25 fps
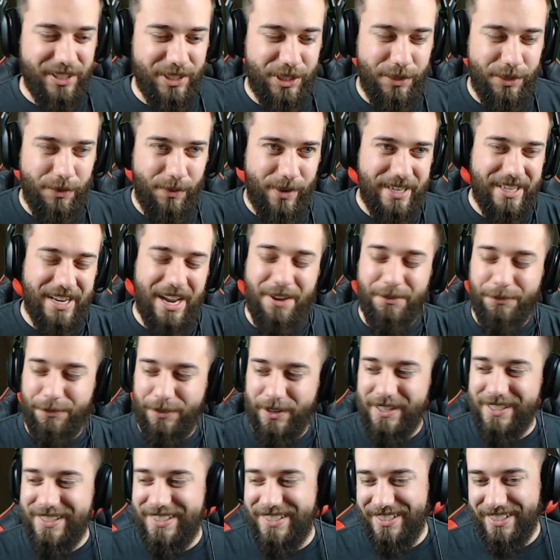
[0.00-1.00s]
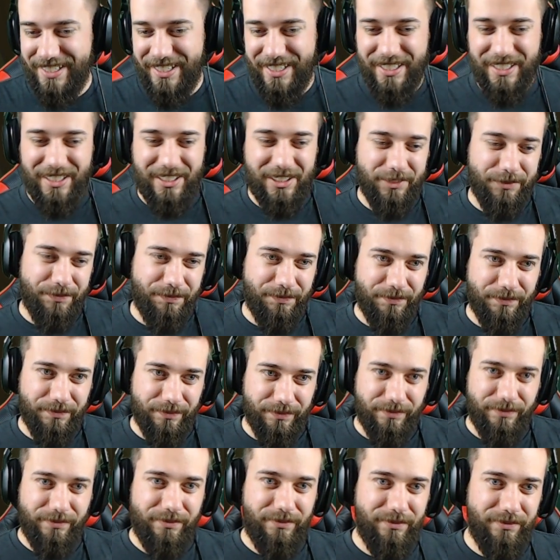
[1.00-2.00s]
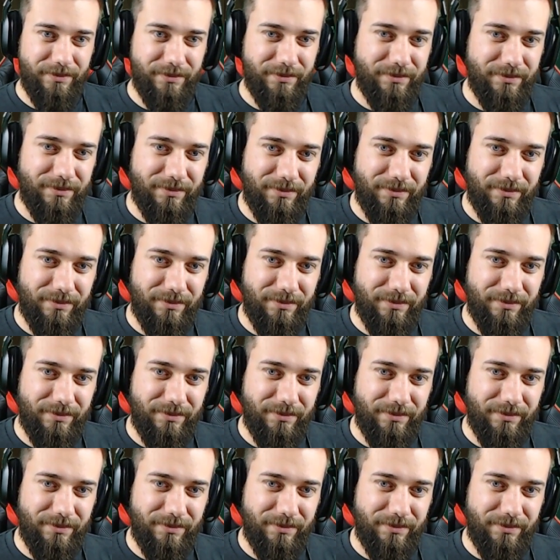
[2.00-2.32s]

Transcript: Because you went down first. Shut up.